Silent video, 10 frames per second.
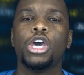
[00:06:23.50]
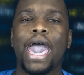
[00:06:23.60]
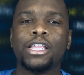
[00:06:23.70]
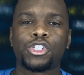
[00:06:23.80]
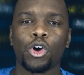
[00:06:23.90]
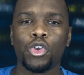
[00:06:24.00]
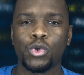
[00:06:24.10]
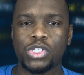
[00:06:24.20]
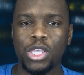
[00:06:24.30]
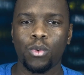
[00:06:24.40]
And so you
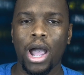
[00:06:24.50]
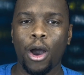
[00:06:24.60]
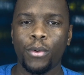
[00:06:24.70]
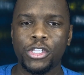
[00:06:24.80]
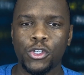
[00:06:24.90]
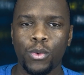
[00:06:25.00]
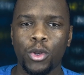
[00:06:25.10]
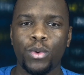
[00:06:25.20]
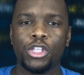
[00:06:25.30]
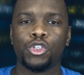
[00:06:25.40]
see how we do
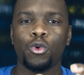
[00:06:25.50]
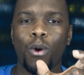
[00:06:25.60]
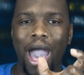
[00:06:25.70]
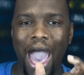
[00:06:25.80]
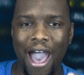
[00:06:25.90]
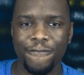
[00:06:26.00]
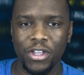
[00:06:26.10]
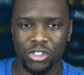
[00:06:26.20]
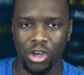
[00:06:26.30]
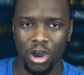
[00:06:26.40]
it. We do
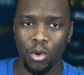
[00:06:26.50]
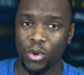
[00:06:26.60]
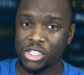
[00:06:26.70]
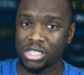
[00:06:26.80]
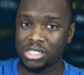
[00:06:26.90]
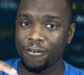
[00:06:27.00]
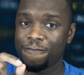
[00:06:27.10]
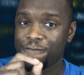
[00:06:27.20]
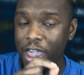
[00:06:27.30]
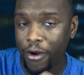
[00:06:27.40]
avatar, which is
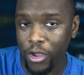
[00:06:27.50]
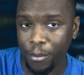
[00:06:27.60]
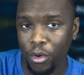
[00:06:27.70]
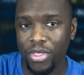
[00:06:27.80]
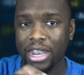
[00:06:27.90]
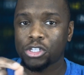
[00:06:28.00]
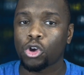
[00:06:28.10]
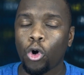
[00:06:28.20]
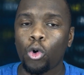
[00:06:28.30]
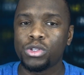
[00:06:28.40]
the variable that is
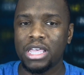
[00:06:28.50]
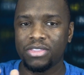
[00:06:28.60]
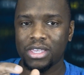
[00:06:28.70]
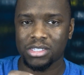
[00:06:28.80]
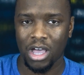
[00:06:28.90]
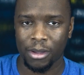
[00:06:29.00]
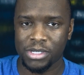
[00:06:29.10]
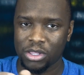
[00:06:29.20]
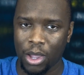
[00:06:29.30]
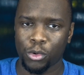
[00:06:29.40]
holding this
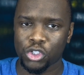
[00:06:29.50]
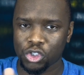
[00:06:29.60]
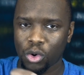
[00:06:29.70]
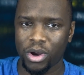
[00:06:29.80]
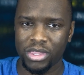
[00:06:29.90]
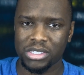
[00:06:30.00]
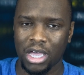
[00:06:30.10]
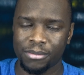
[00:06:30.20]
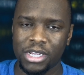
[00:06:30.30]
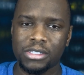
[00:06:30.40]
object, that we're storing this
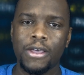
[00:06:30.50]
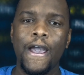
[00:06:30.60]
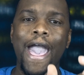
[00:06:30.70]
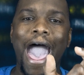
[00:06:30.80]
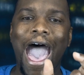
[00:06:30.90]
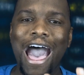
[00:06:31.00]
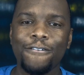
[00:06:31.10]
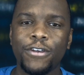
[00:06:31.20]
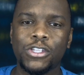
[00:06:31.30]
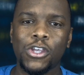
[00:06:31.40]
object,
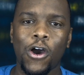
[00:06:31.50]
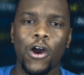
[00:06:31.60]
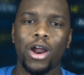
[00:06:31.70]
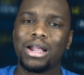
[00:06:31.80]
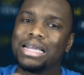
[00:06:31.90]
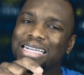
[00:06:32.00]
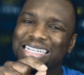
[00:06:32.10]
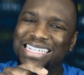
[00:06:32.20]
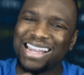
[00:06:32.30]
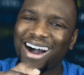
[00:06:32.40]
avatar
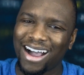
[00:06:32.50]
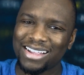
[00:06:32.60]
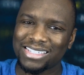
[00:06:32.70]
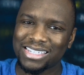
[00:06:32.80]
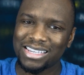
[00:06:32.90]
dot,